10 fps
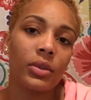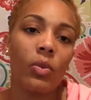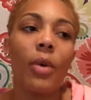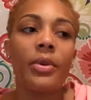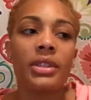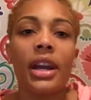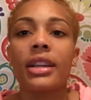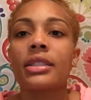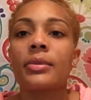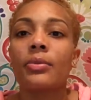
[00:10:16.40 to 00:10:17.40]
what was I
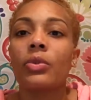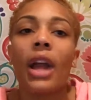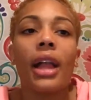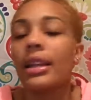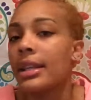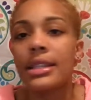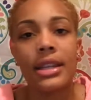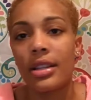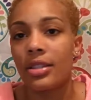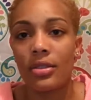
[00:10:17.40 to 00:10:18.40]
not
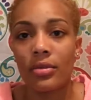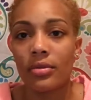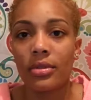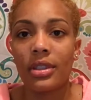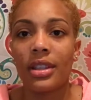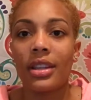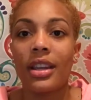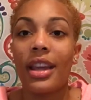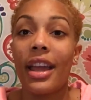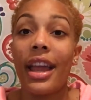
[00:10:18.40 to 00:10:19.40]
listening to,
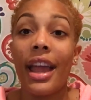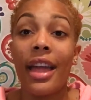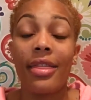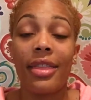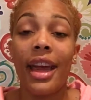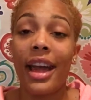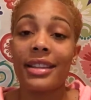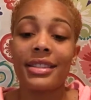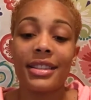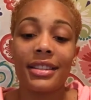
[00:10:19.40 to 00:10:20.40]
and that
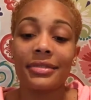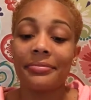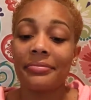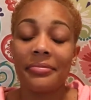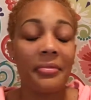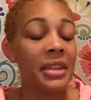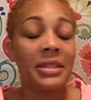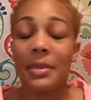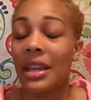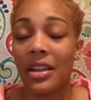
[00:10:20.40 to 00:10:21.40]
is
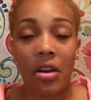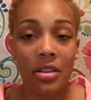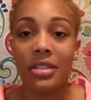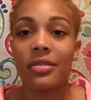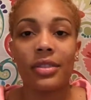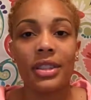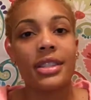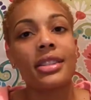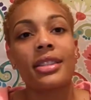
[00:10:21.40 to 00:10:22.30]
making all the difference.